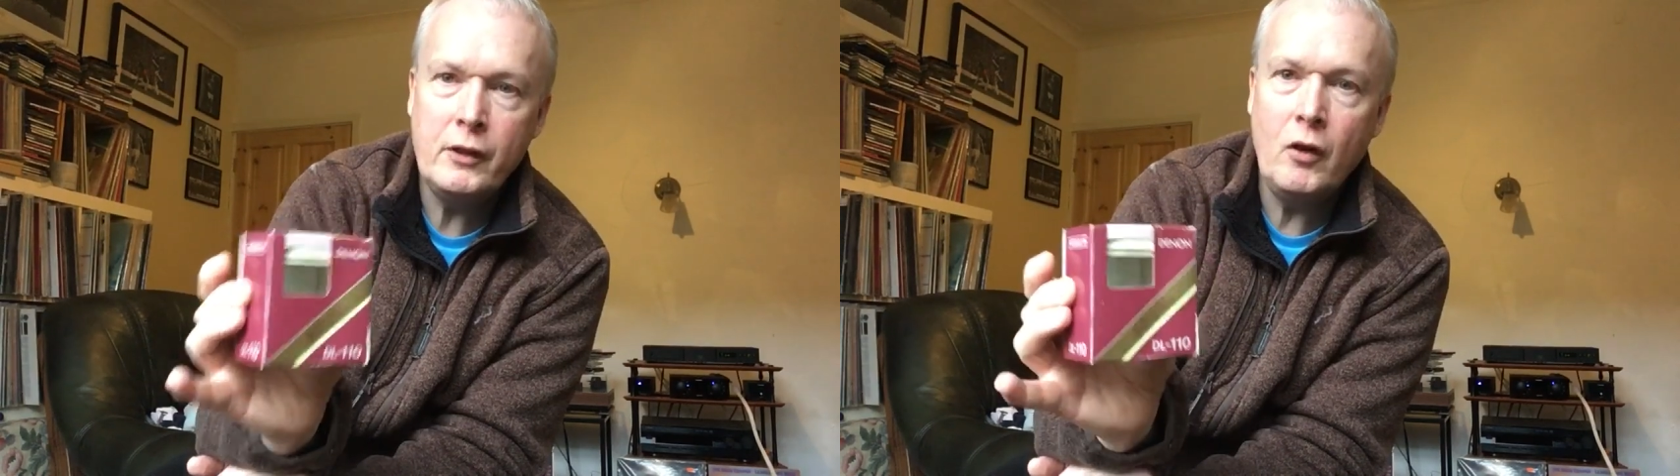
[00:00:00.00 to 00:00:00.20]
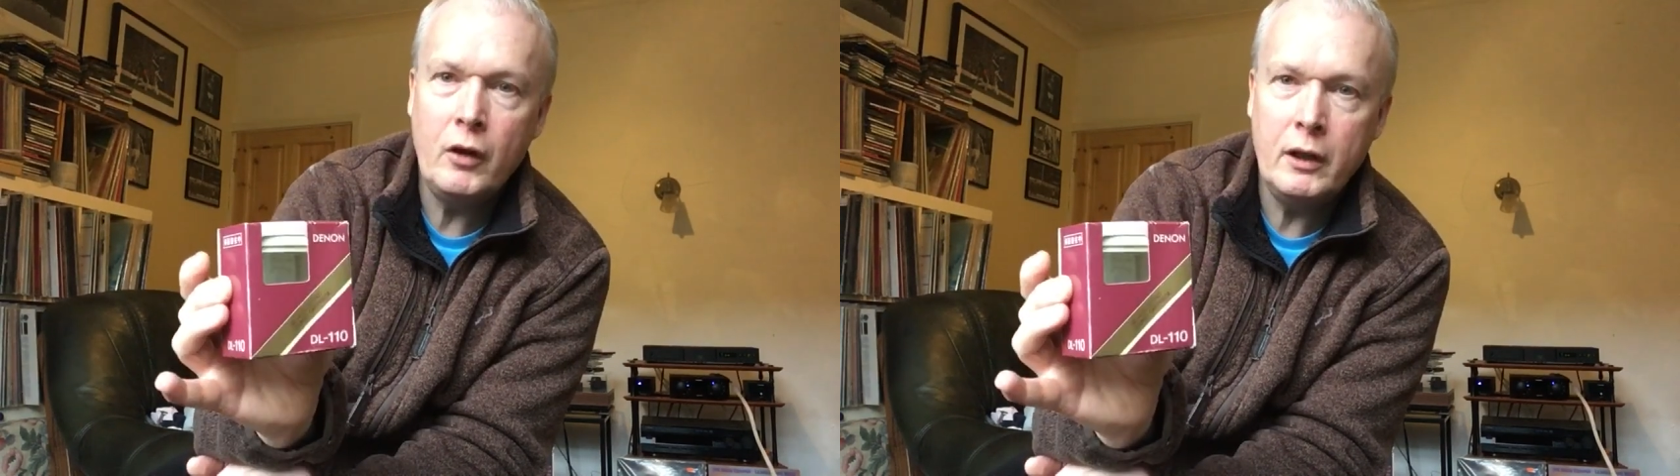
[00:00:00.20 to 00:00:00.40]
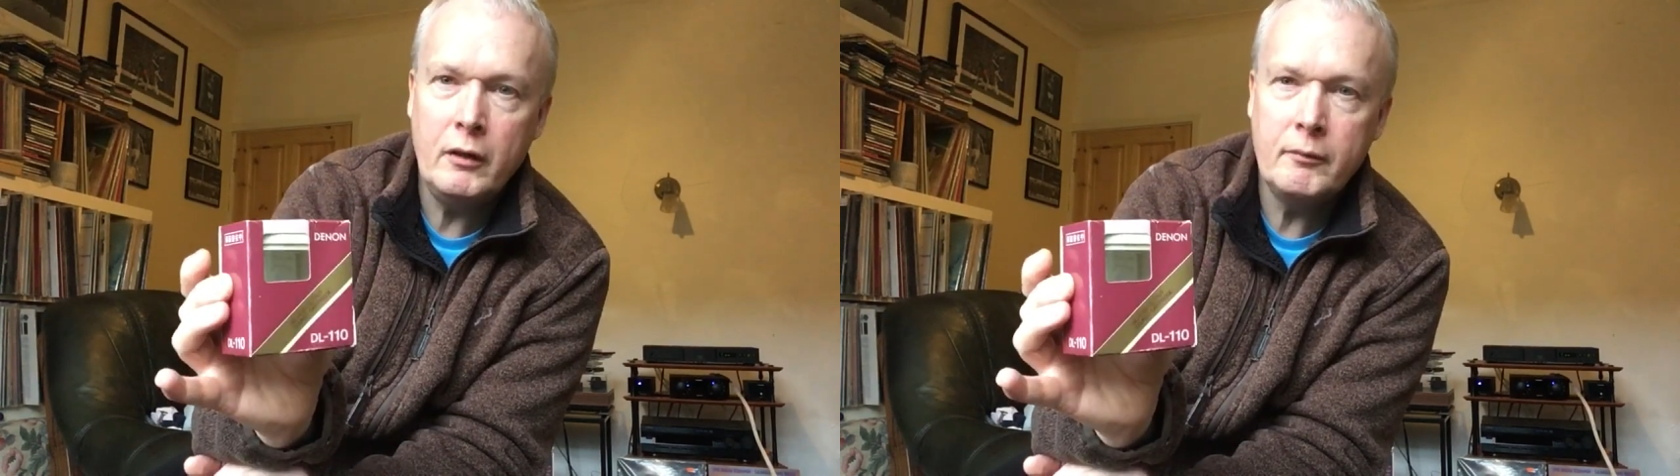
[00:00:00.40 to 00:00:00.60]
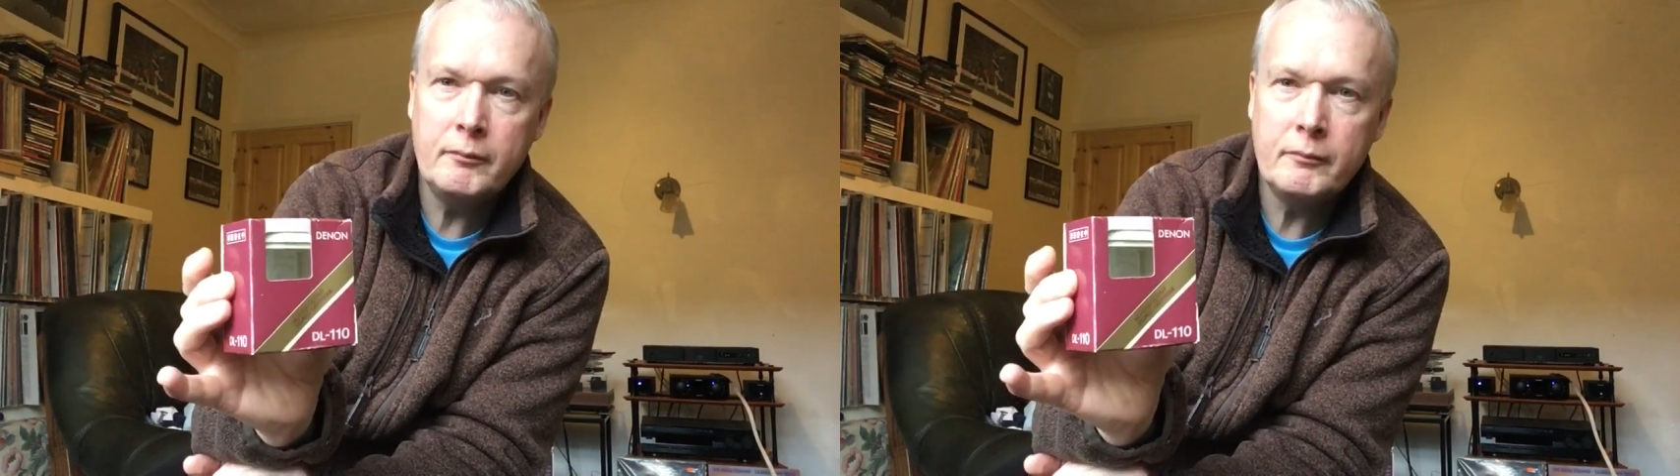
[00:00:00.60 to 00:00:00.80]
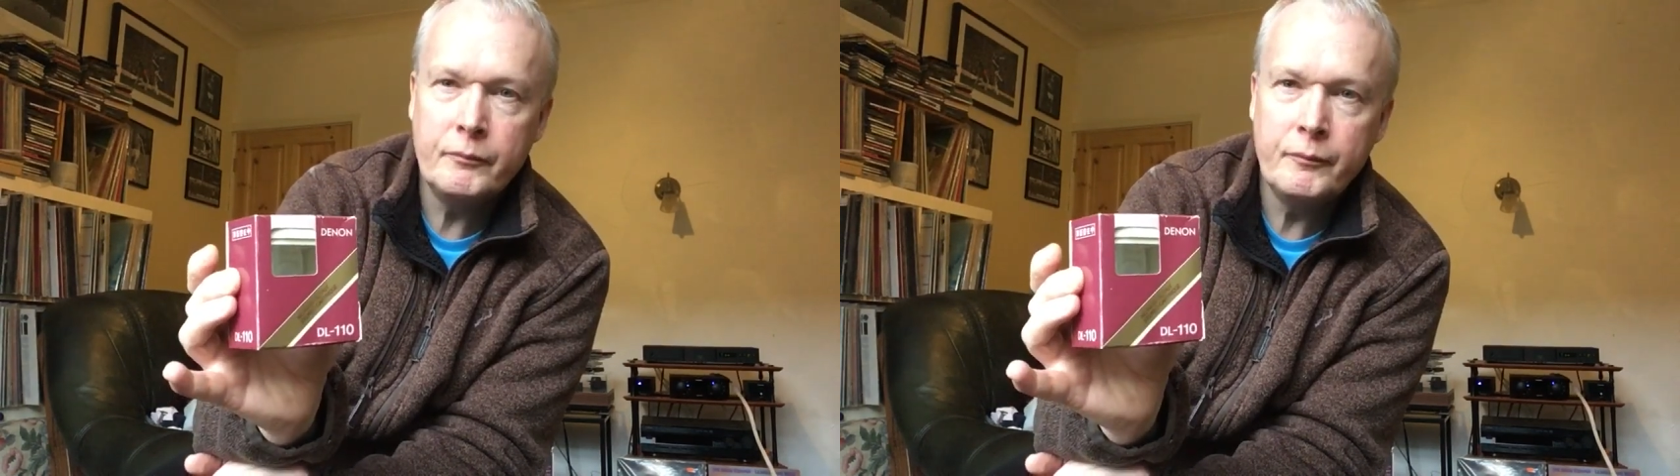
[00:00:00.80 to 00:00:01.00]
coil
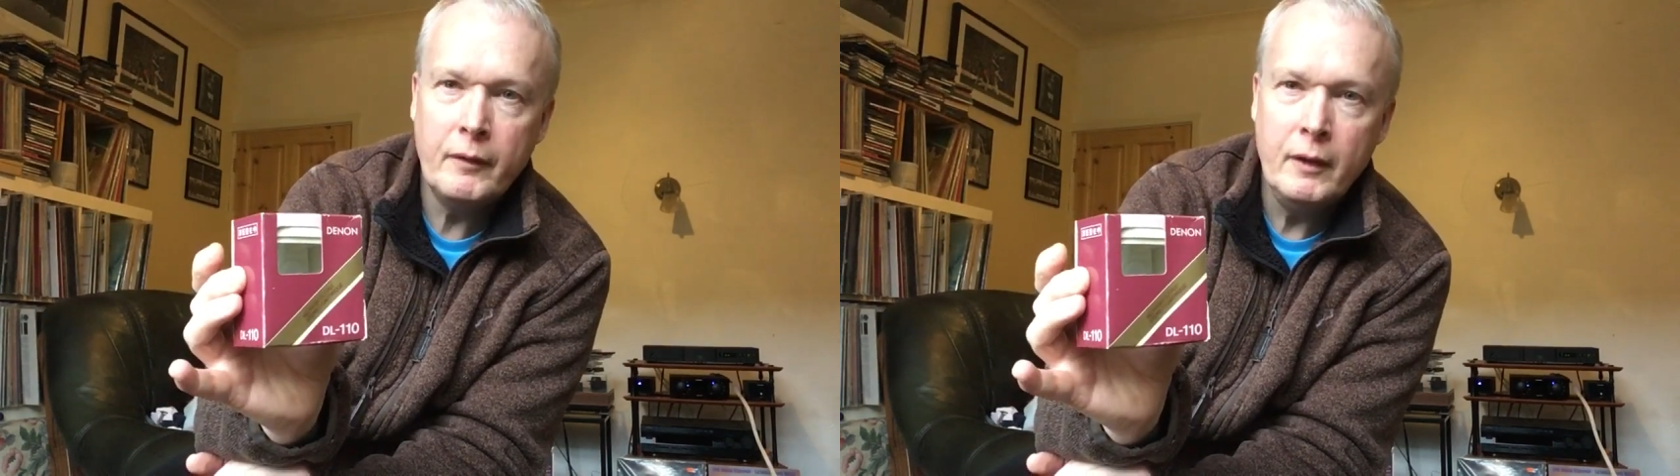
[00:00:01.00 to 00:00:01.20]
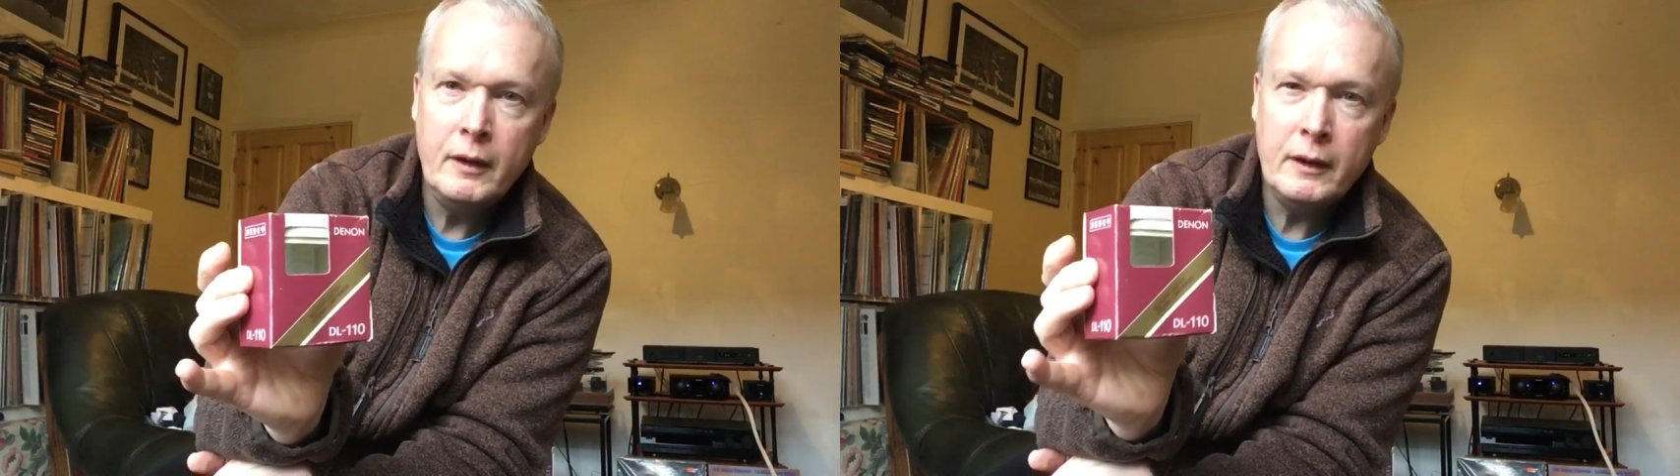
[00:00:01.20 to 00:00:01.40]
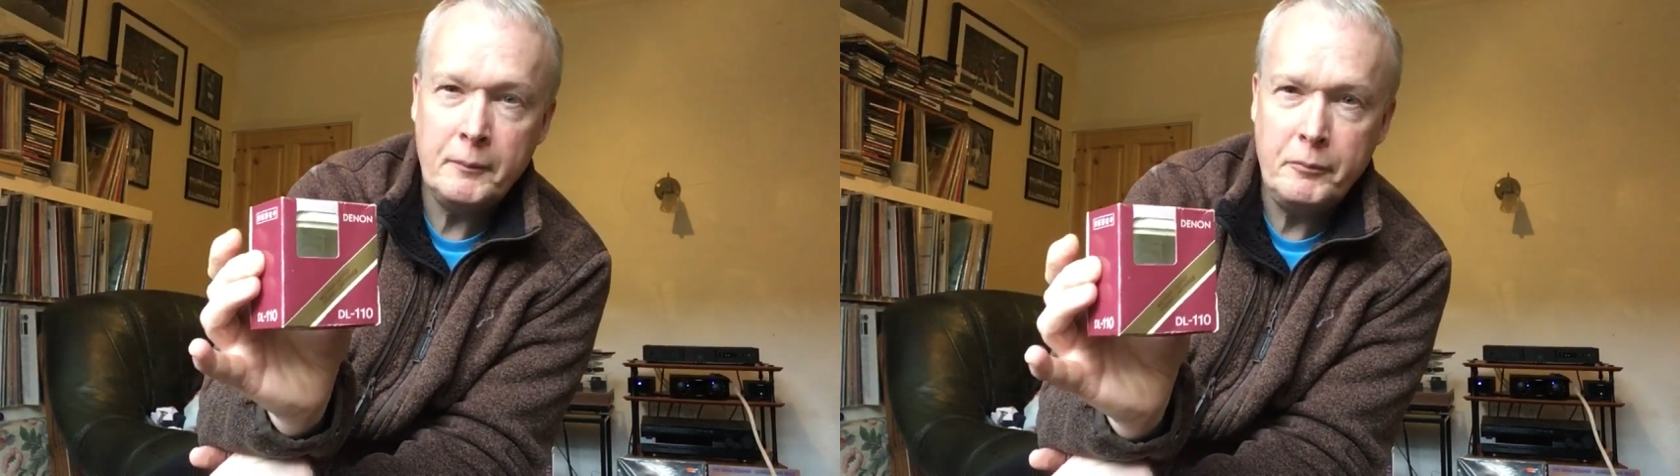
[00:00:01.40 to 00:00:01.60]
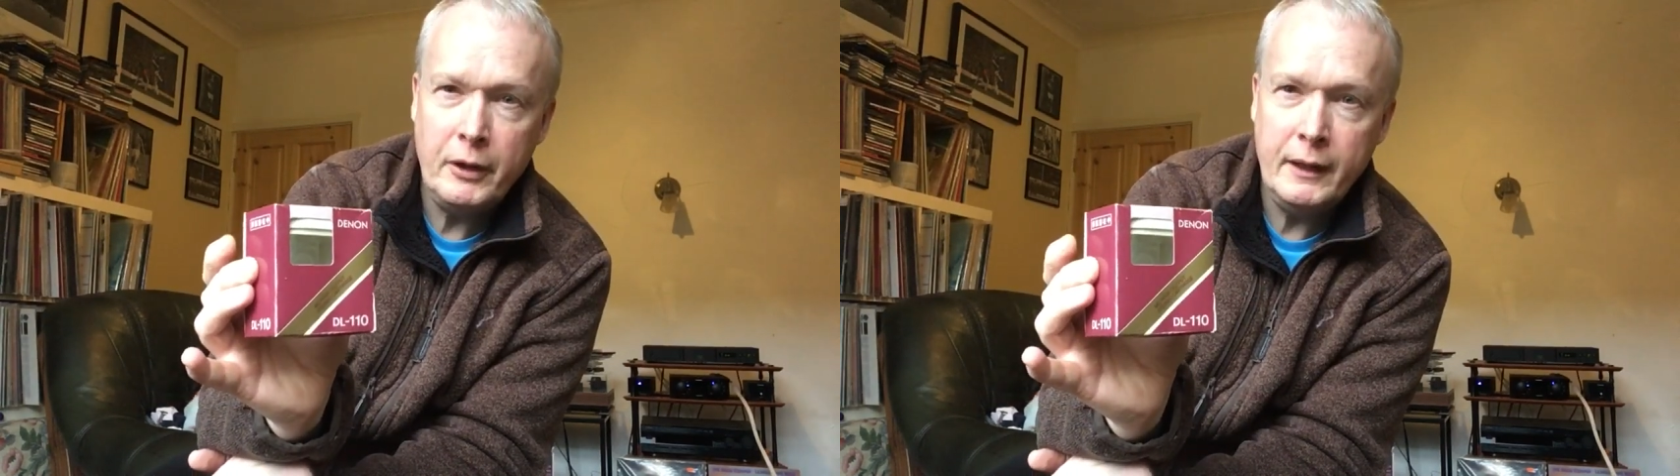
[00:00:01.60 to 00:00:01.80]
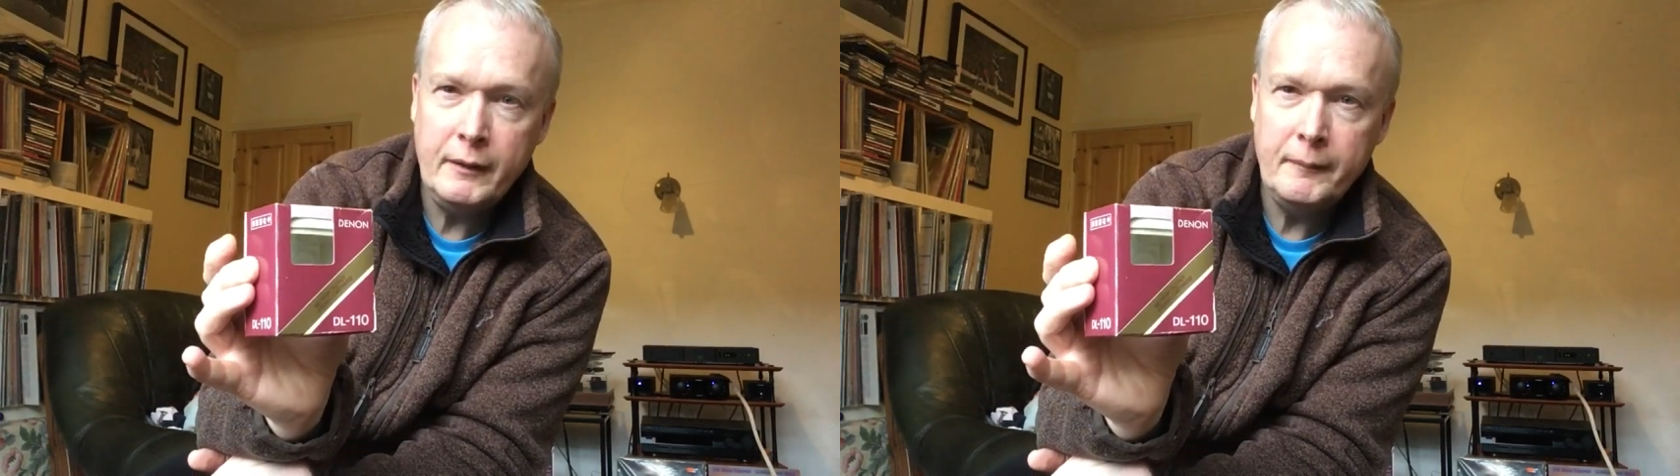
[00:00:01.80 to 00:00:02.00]
can
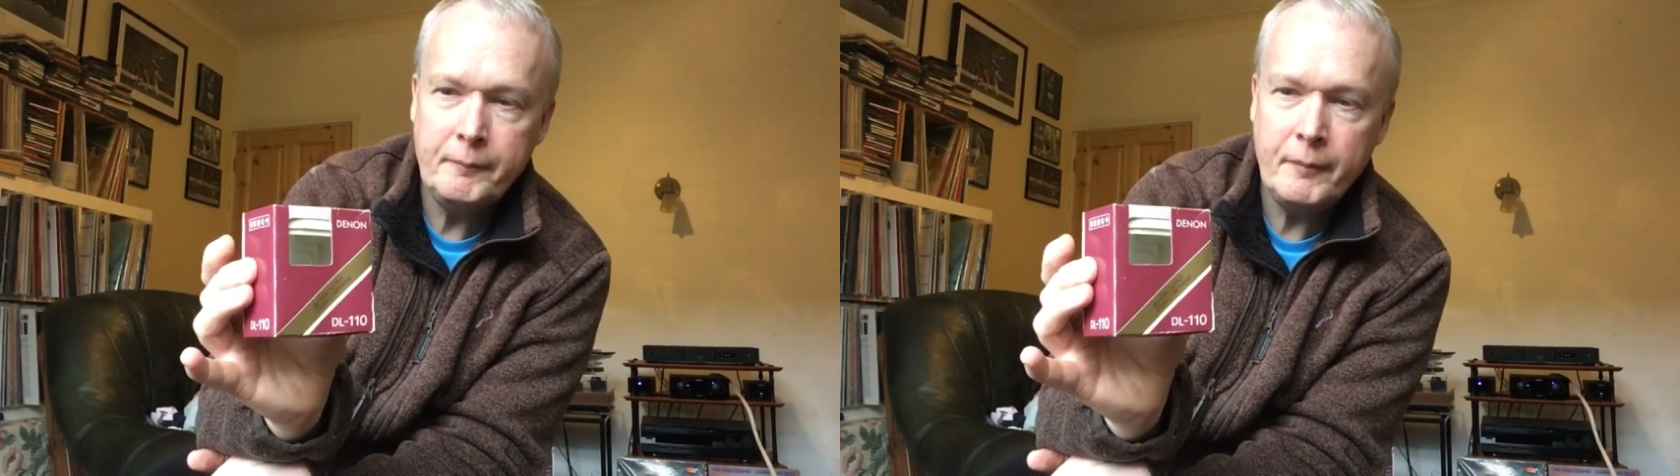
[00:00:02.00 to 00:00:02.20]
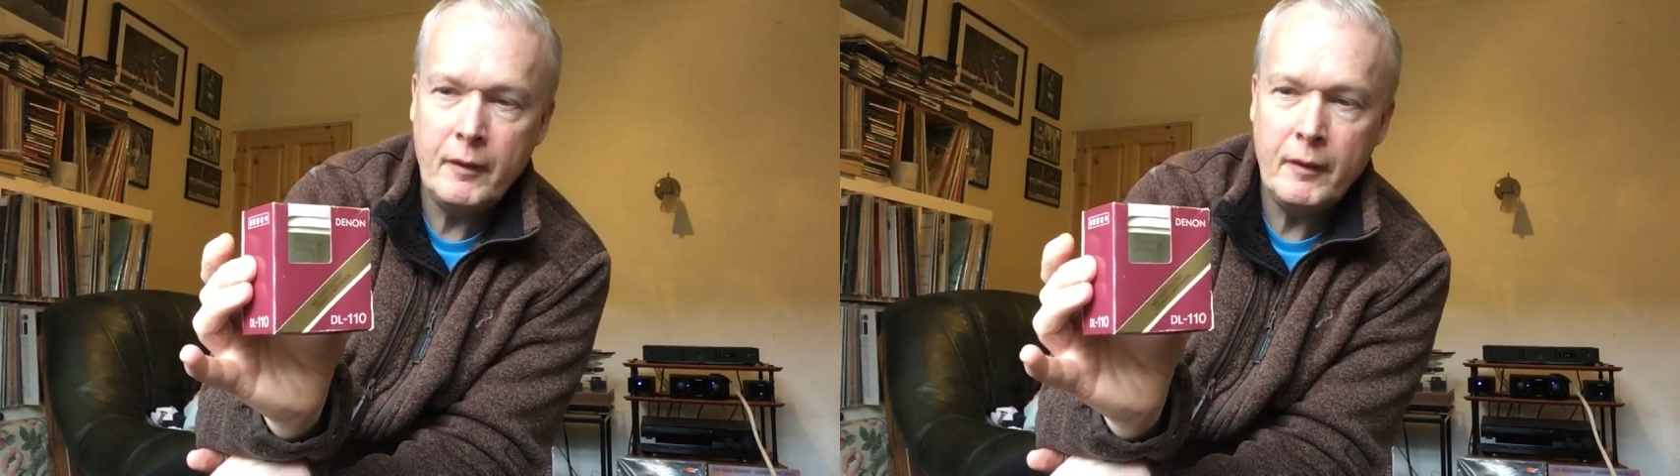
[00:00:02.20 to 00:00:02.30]
bring.